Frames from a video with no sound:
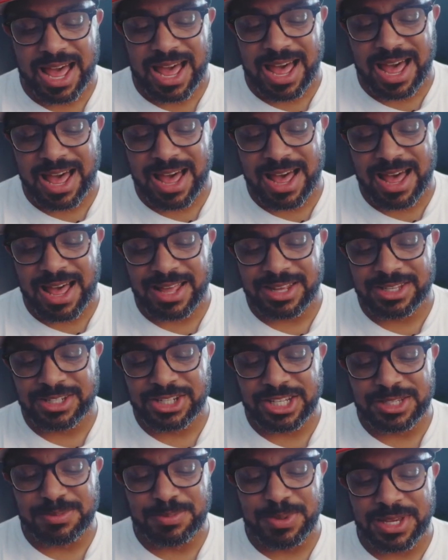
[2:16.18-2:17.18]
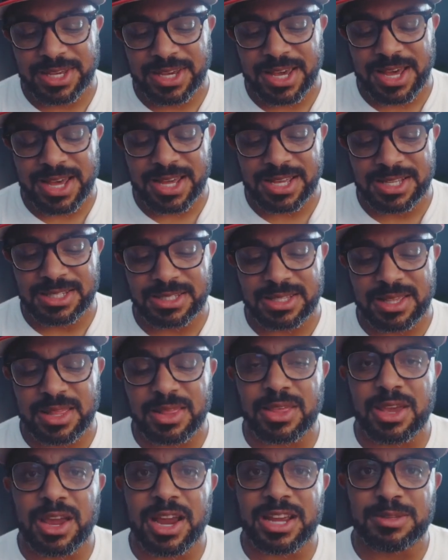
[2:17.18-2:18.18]
uh, just because
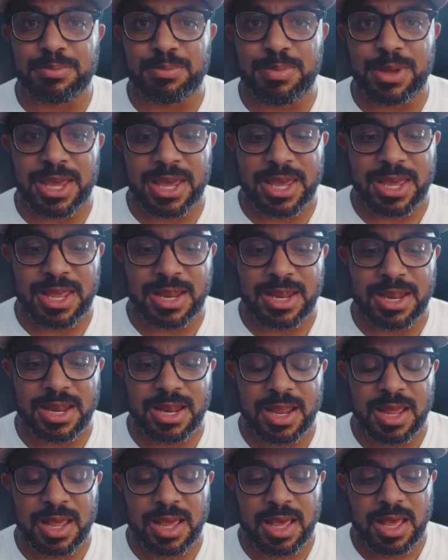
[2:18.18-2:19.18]
there has been